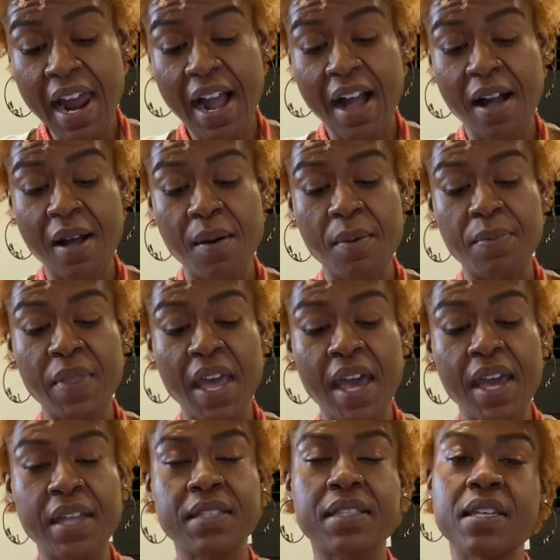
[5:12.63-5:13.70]

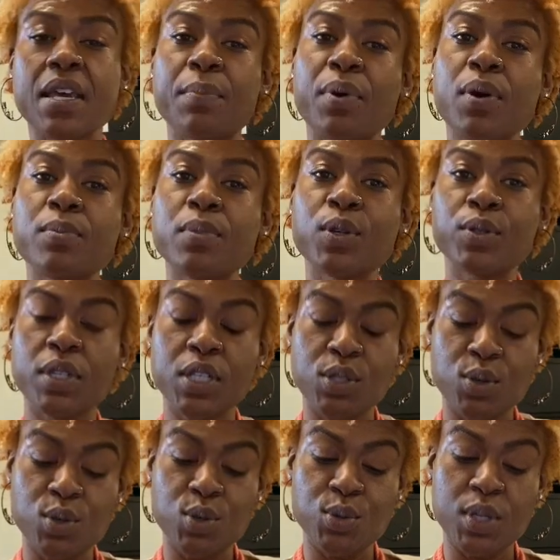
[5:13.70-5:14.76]
that promote the
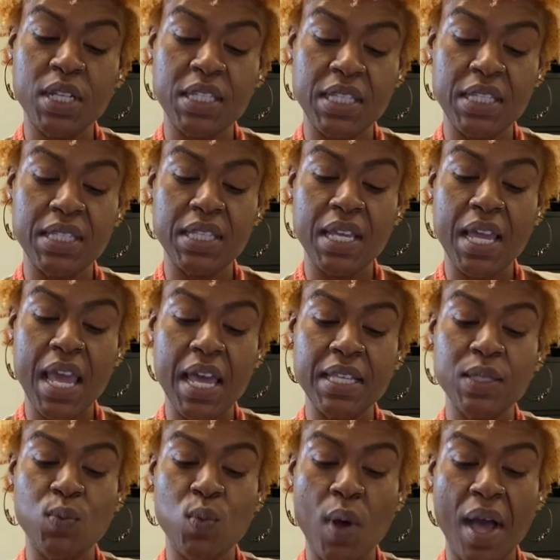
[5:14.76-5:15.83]
social distancing
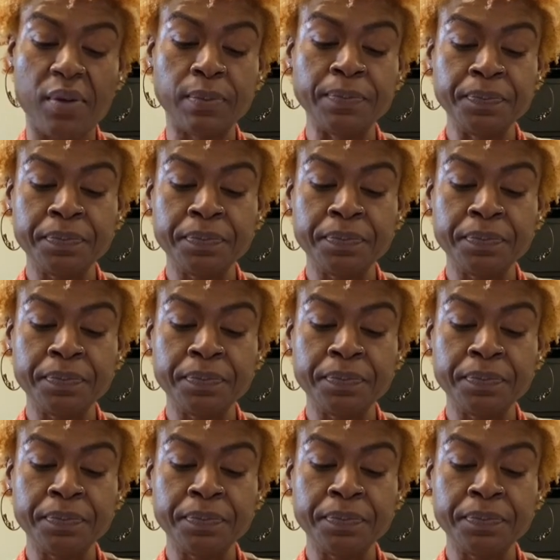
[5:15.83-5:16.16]
as well.